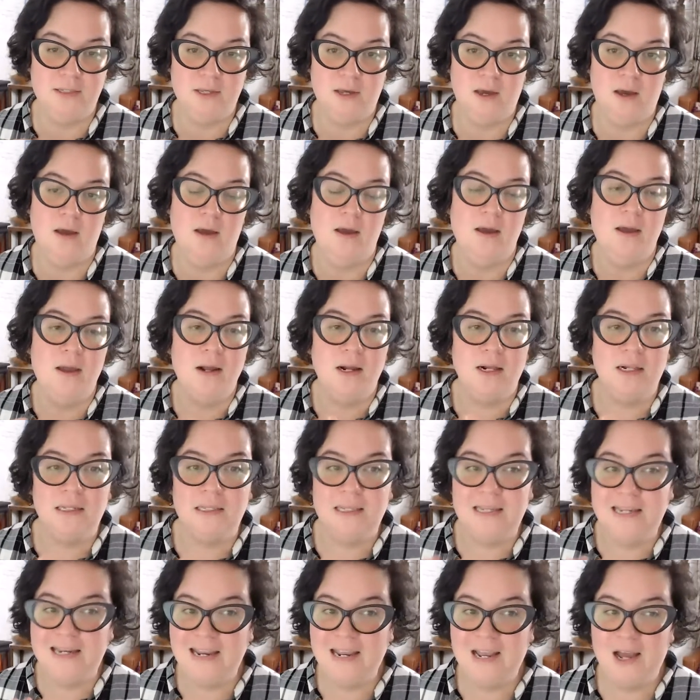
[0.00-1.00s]
the
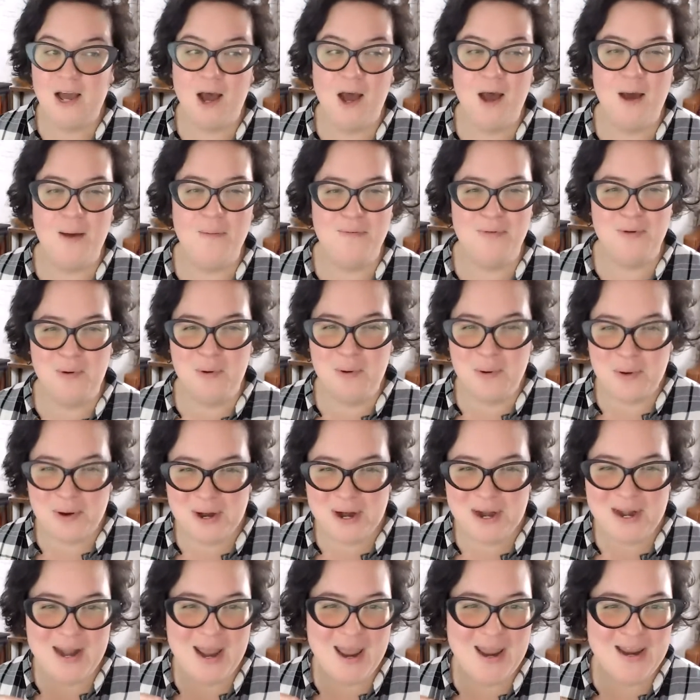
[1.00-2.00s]
cleaning up, the
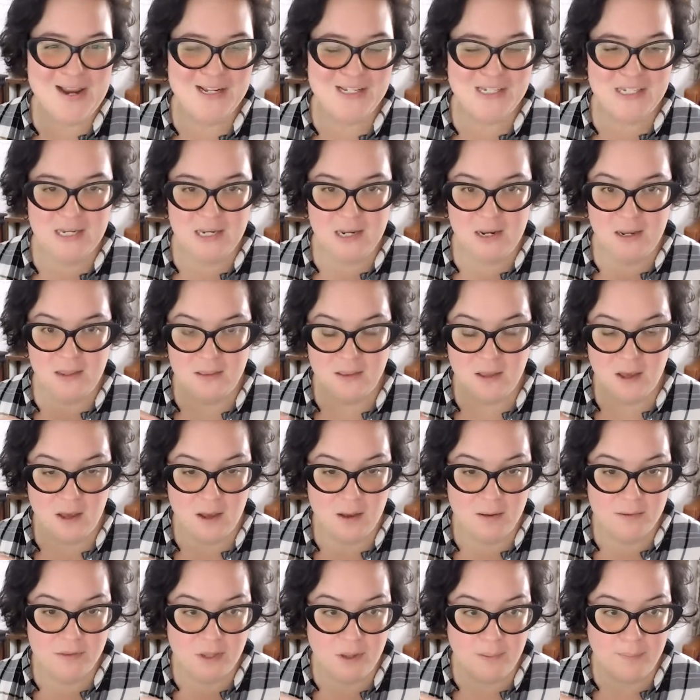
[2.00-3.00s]
organizing,
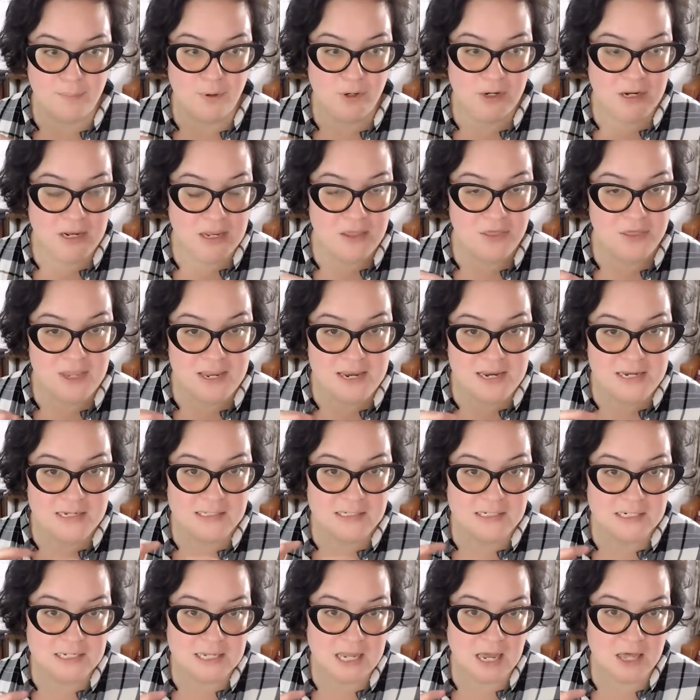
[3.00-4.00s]
the putting things
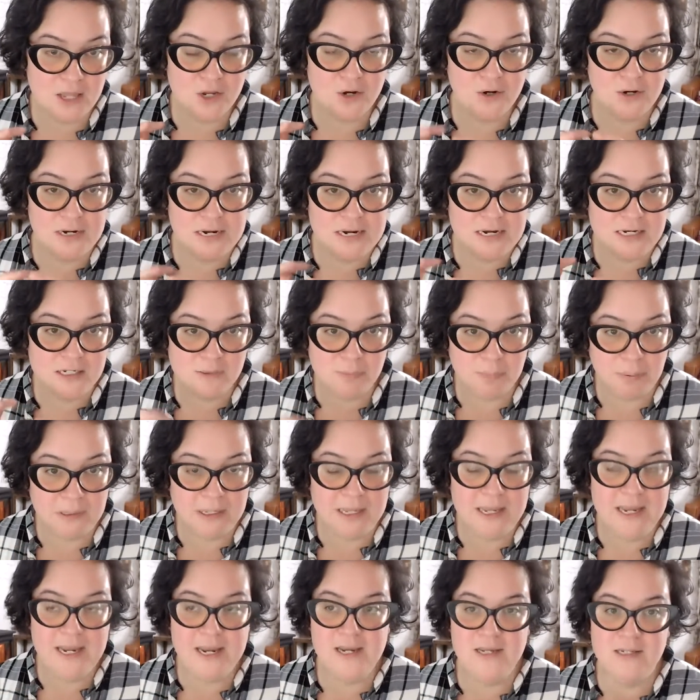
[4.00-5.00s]
together in its
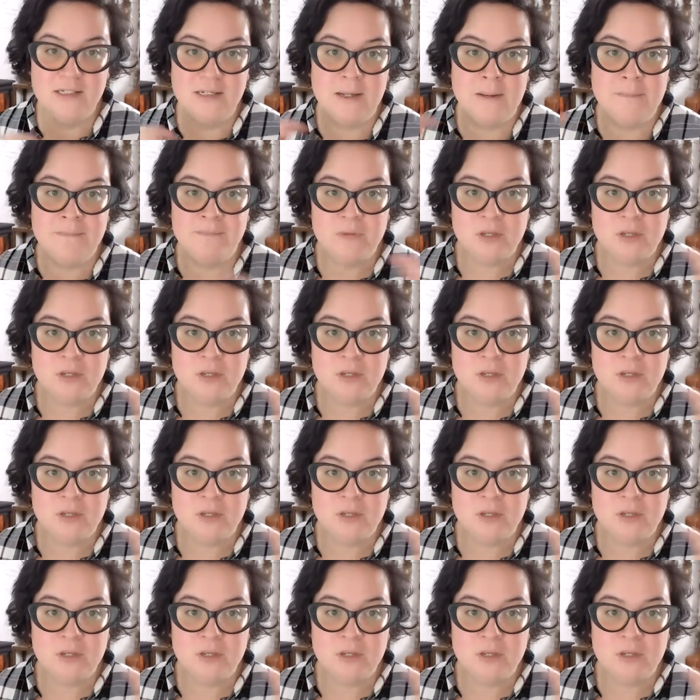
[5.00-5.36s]
place.